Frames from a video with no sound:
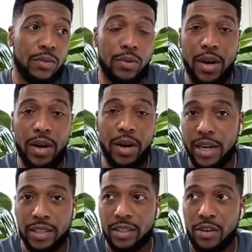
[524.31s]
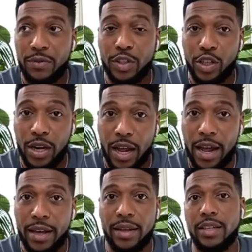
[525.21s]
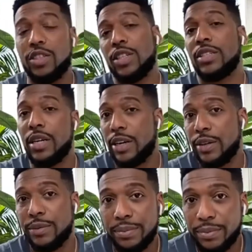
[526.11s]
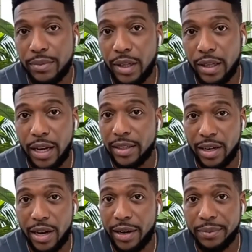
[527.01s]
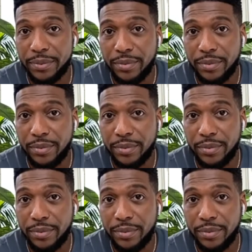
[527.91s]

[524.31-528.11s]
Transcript: We're writing stuff in July that just aired last night.